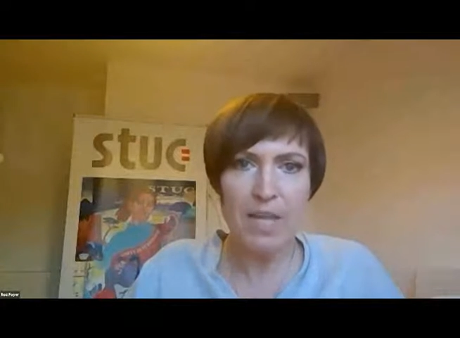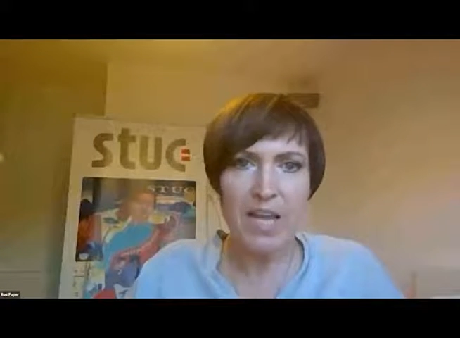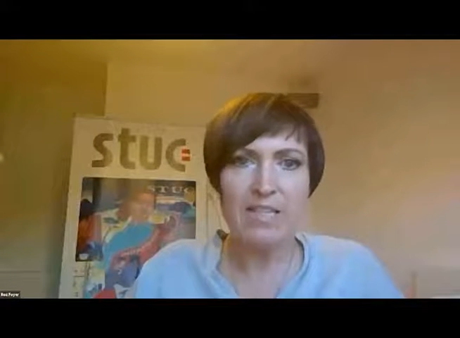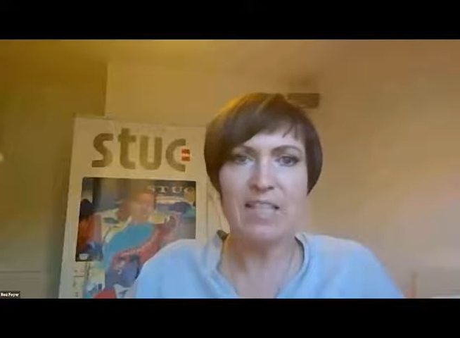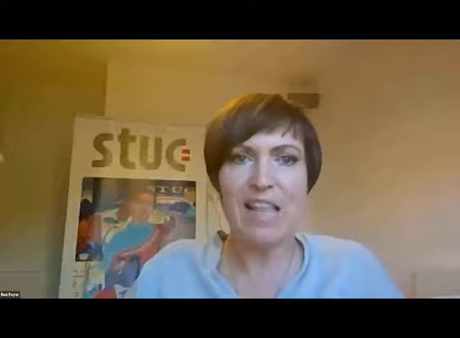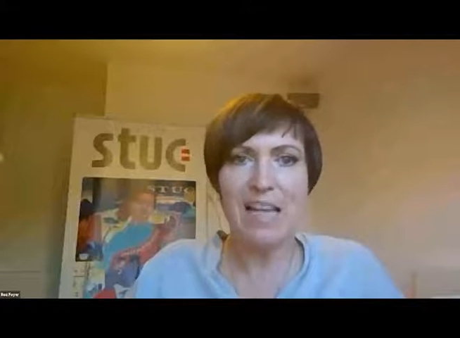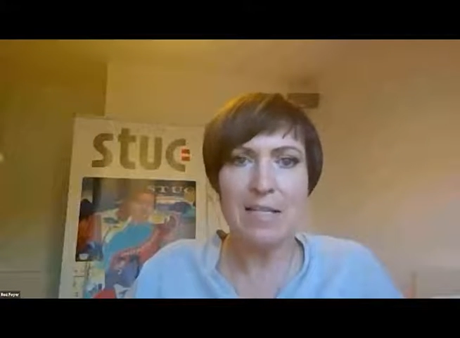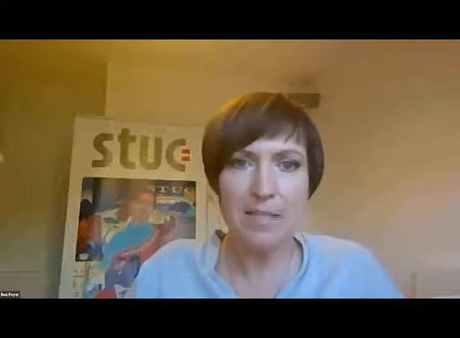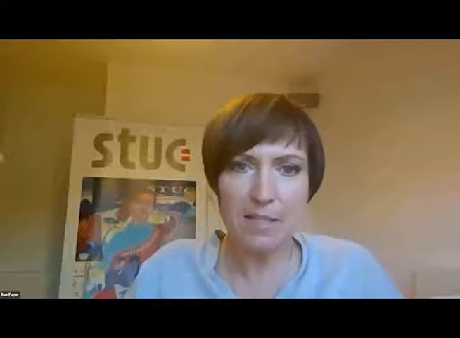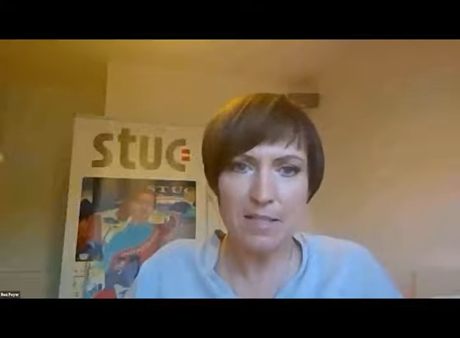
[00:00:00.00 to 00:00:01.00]
its
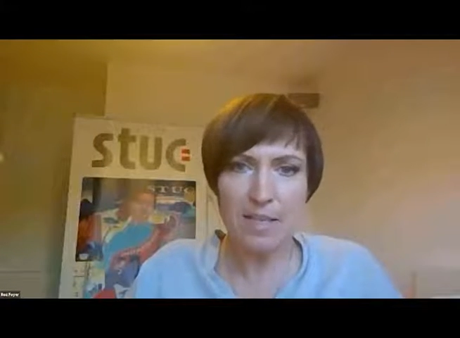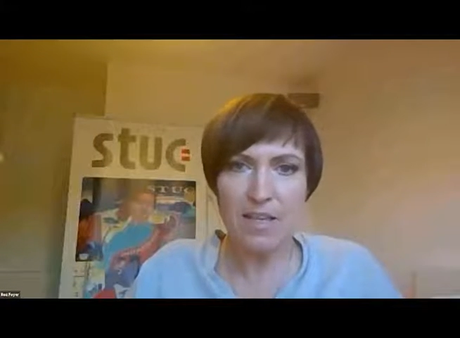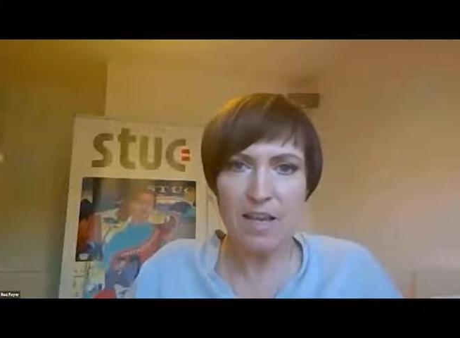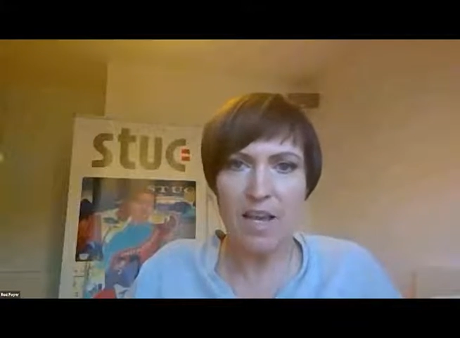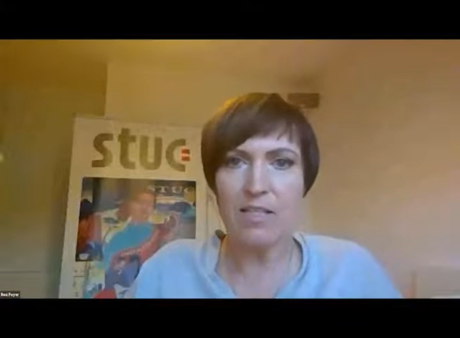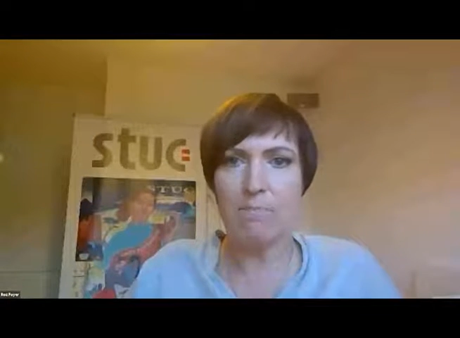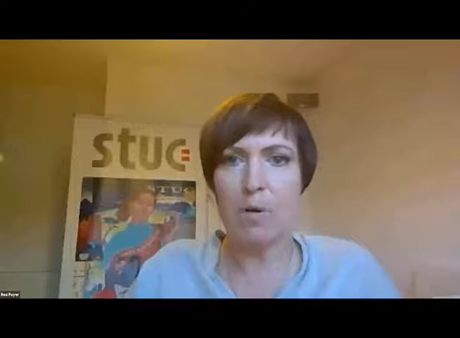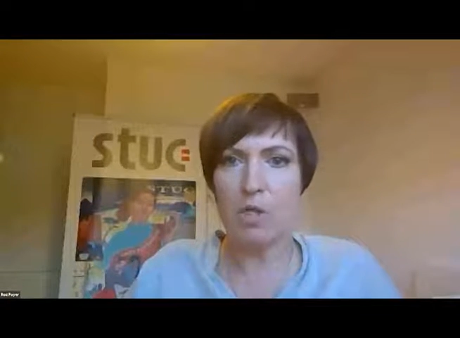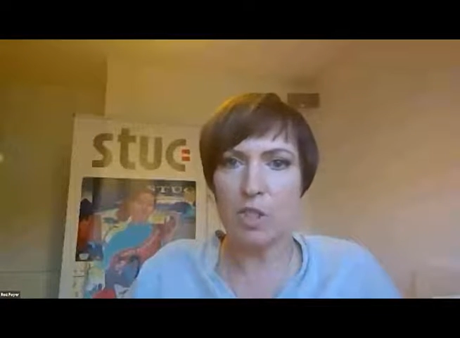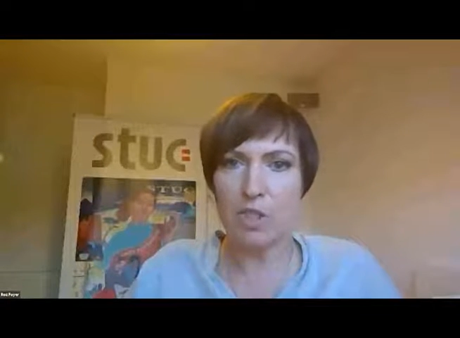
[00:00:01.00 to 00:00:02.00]
licensing and its
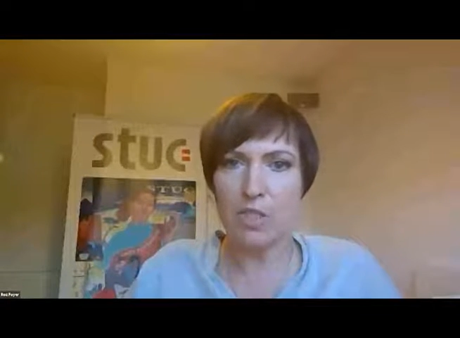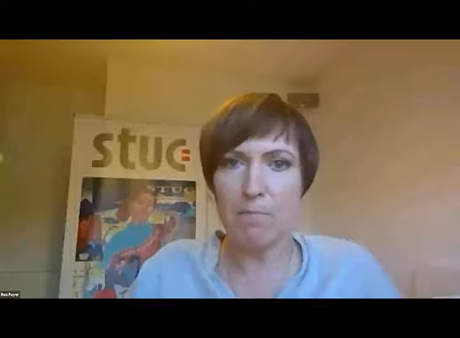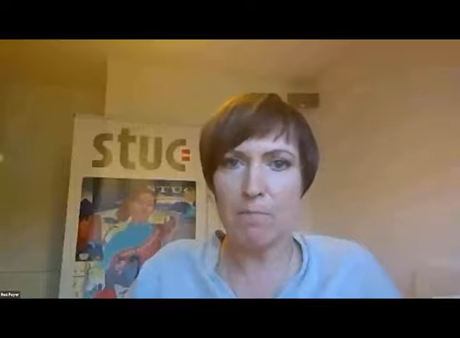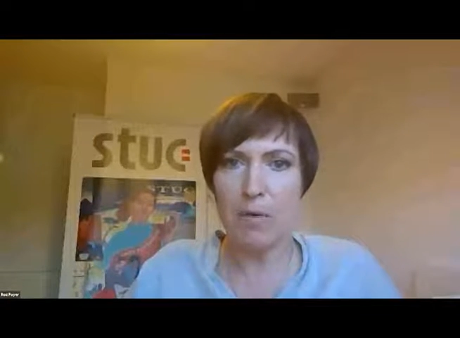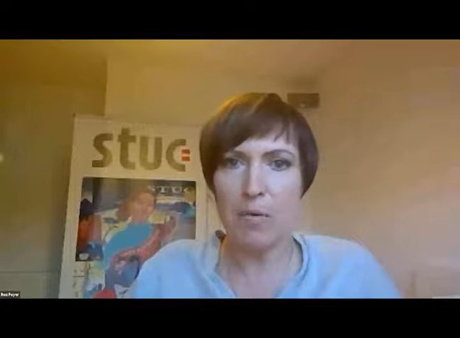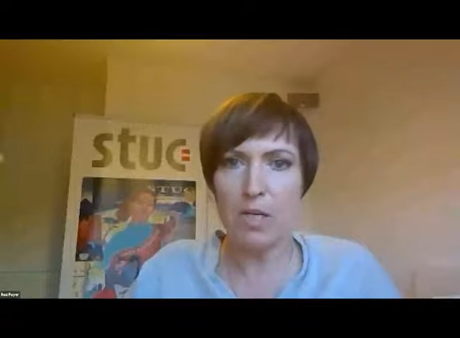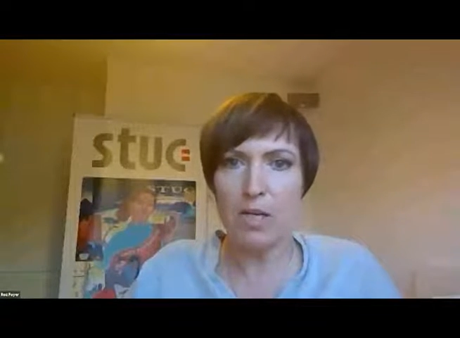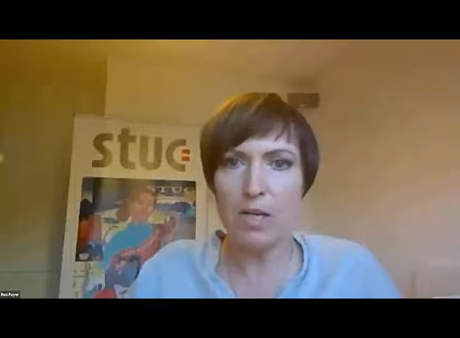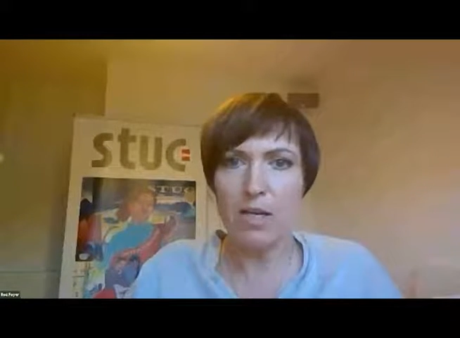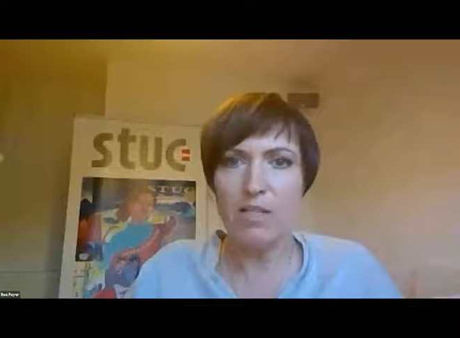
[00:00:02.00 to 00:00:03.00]
purchasing power
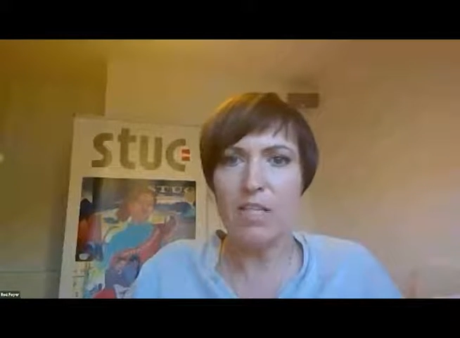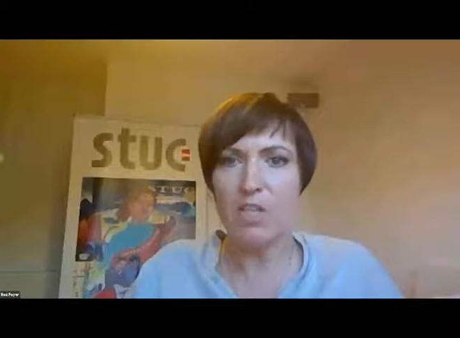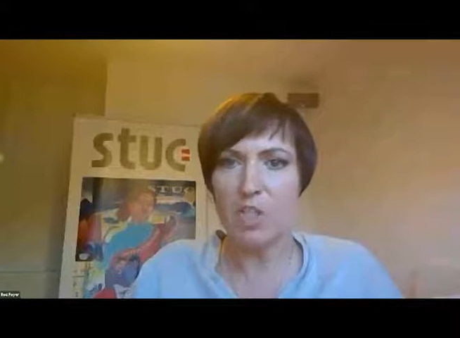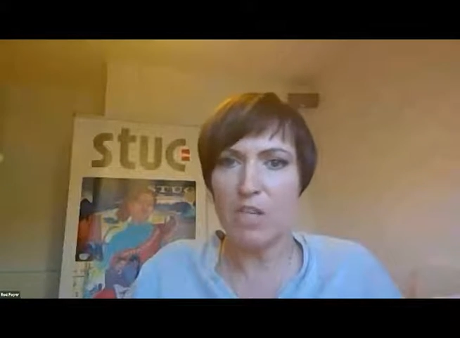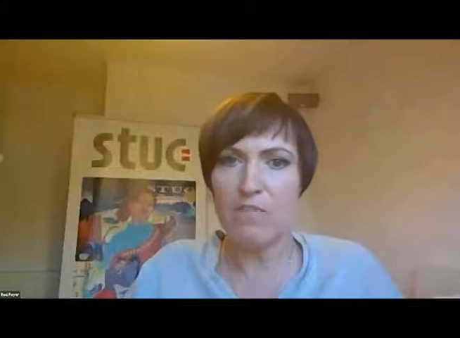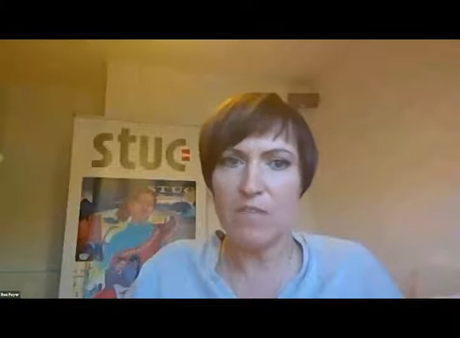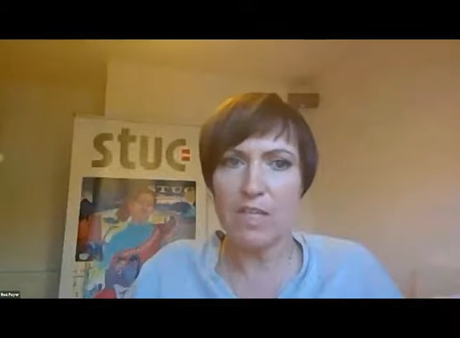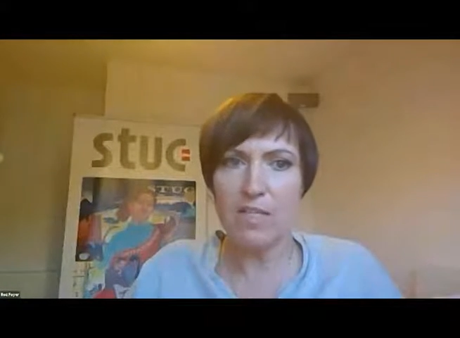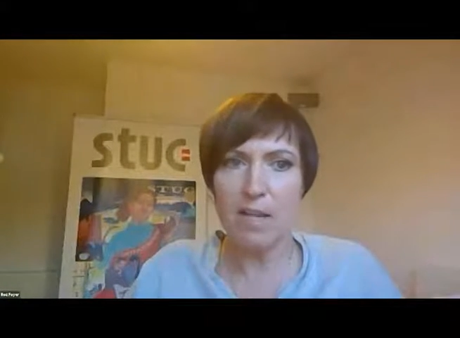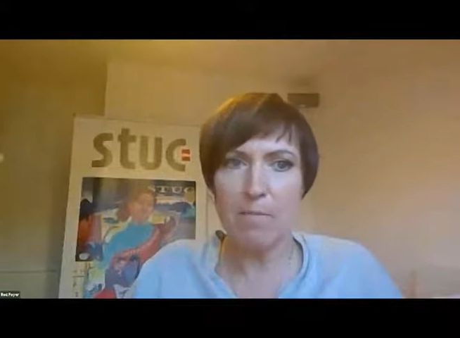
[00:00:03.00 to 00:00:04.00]
to achieve
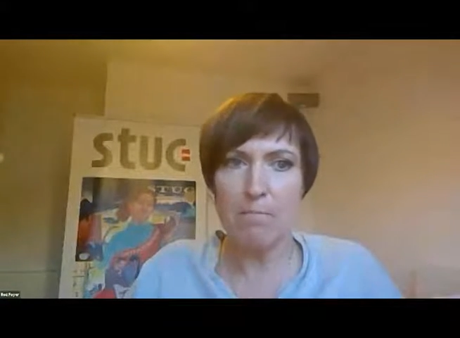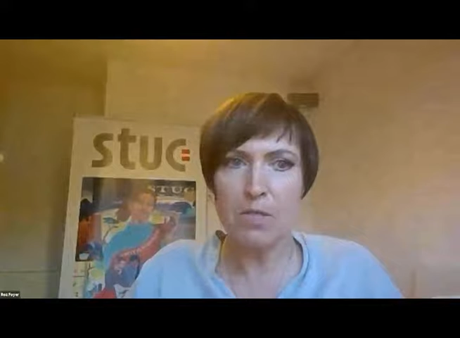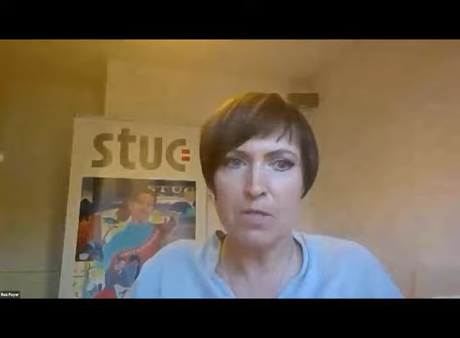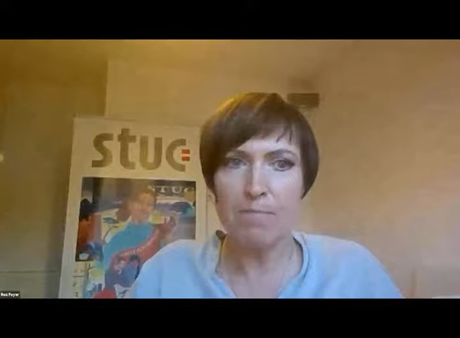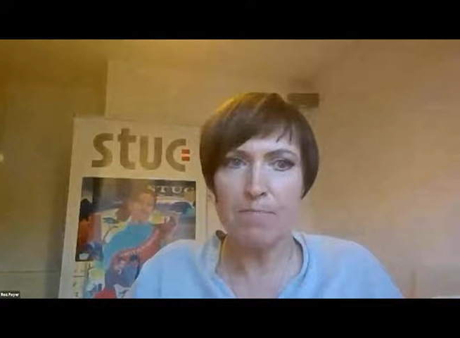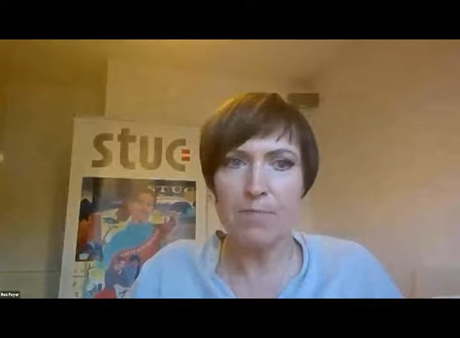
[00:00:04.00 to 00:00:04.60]
these aims.